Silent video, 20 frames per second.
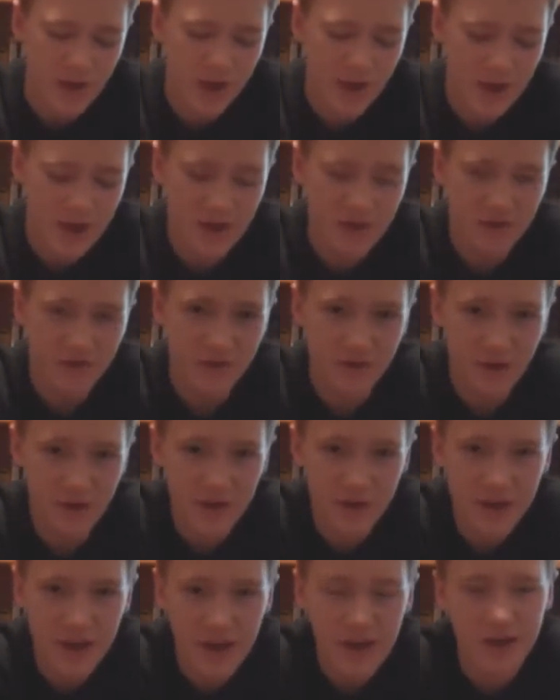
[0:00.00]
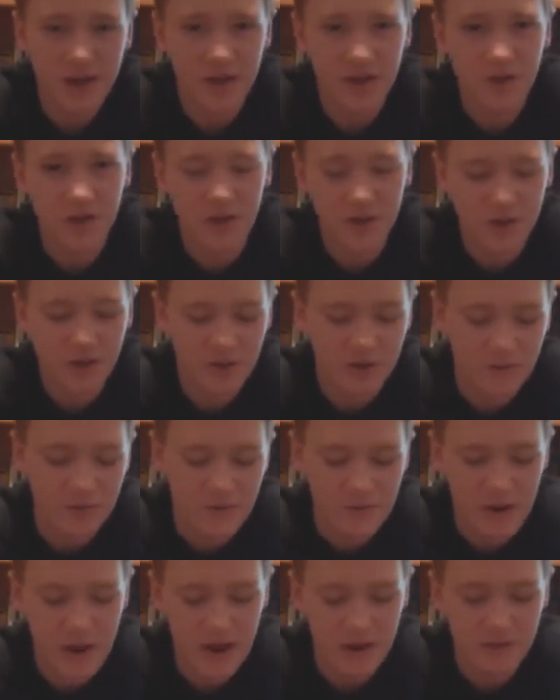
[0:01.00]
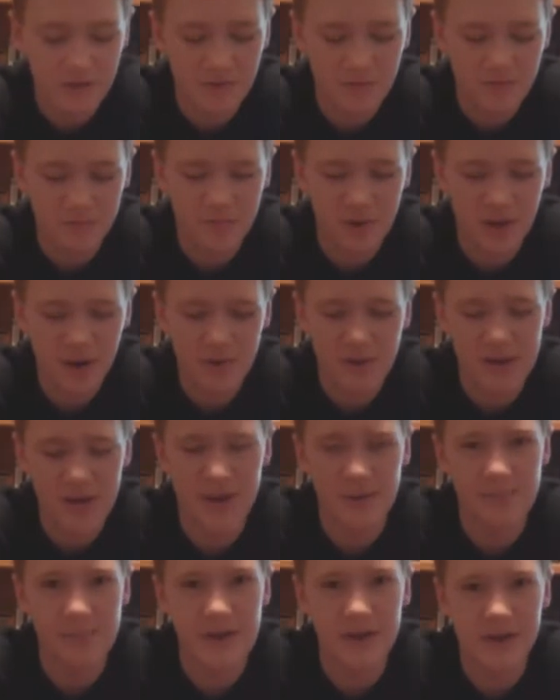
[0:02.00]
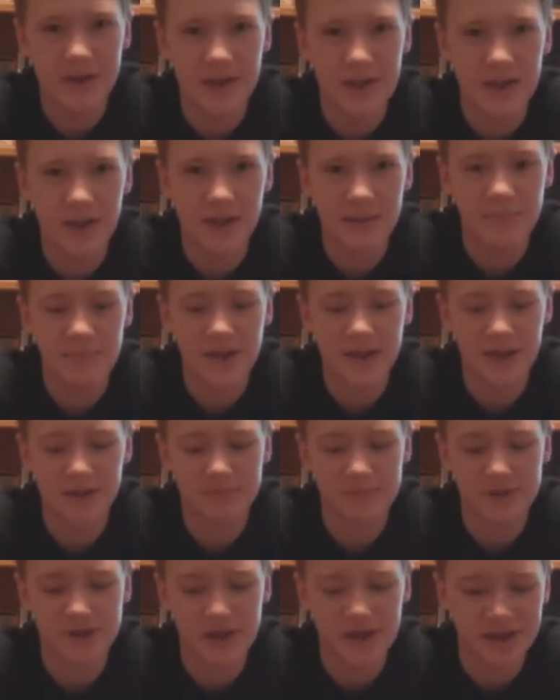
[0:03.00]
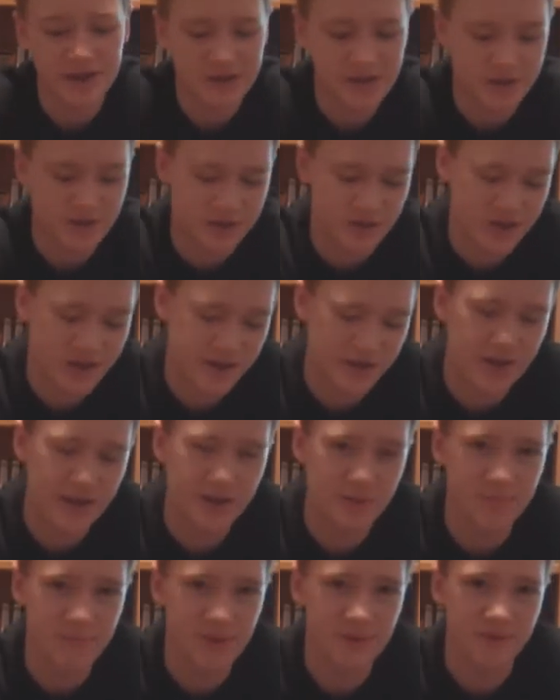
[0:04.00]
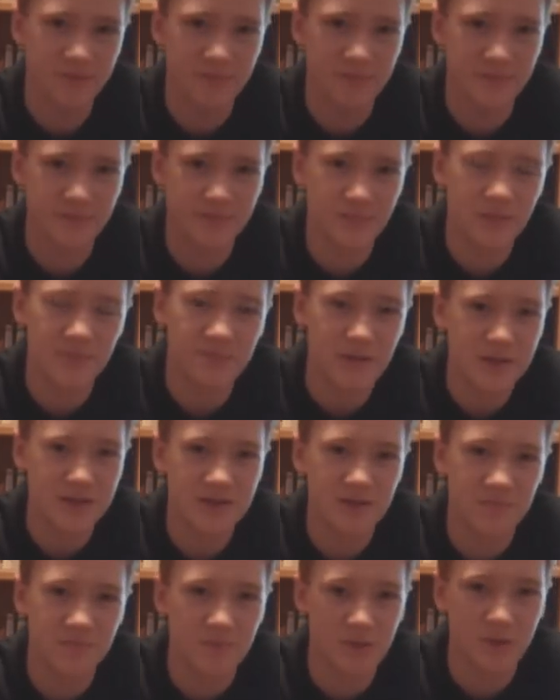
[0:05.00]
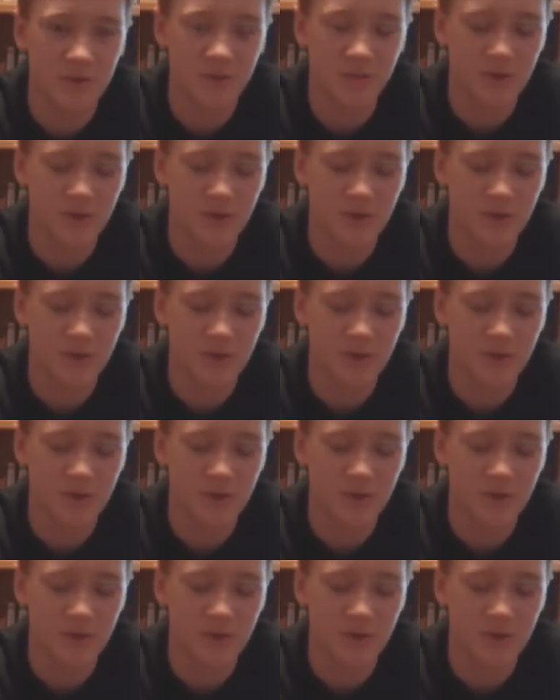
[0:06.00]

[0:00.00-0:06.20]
if you're getting a yo-yo, I would probably recommend getting a medium size, so then you get the best of both